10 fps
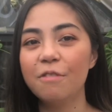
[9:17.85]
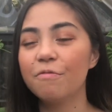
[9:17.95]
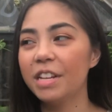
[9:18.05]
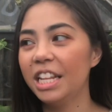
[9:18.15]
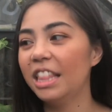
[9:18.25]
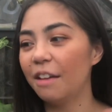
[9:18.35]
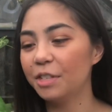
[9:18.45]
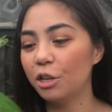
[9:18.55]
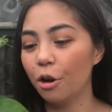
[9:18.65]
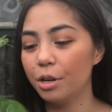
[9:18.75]
really love
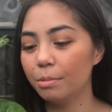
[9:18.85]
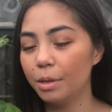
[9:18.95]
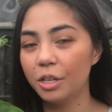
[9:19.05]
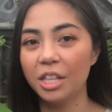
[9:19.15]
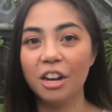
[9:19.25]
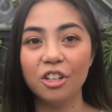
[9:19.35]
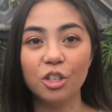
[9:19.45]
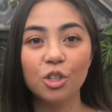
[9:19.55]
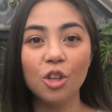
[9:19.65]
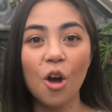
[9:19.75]
Syngoniums because they are
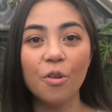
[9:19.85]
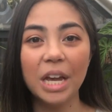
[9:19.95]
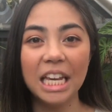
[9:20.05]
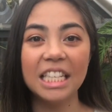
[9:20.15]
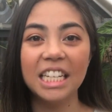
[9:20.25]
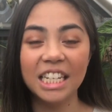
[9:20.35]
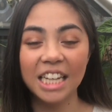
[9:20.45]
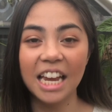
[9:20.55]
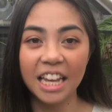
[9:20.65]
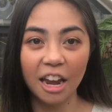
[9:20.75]
just so easy to
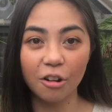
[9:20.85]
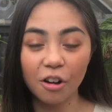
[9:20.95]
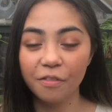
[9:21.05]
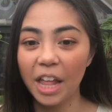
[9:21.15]
take care of.